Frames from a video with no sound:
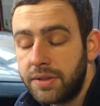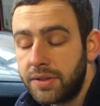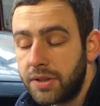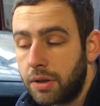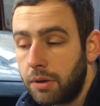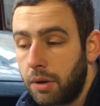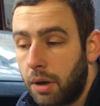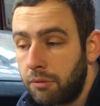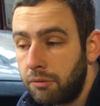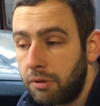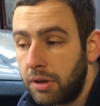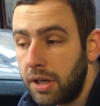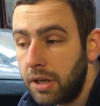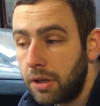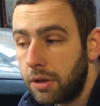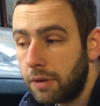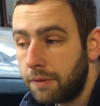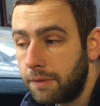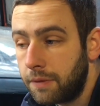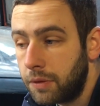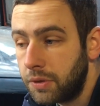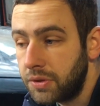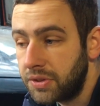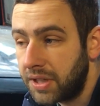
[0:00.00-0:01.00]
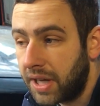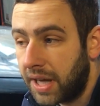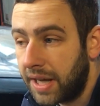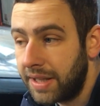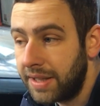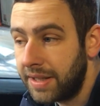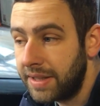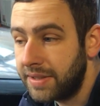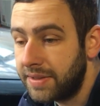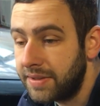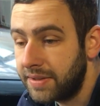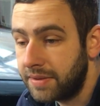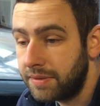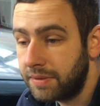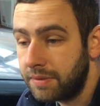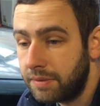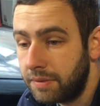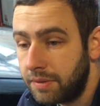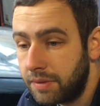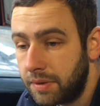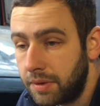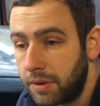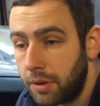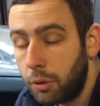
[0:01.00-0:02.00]
So I'm really looking forward to getting this
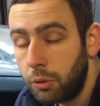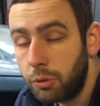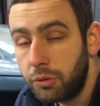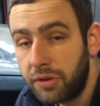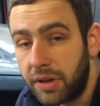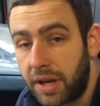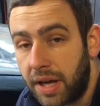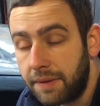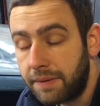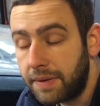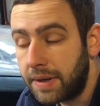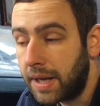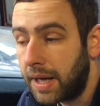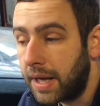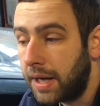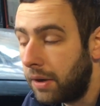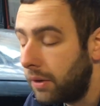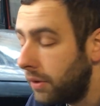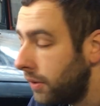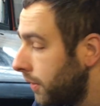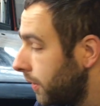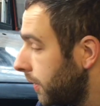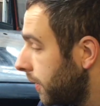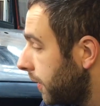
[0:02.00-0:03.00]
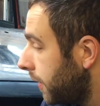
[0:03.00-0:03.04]
all together now.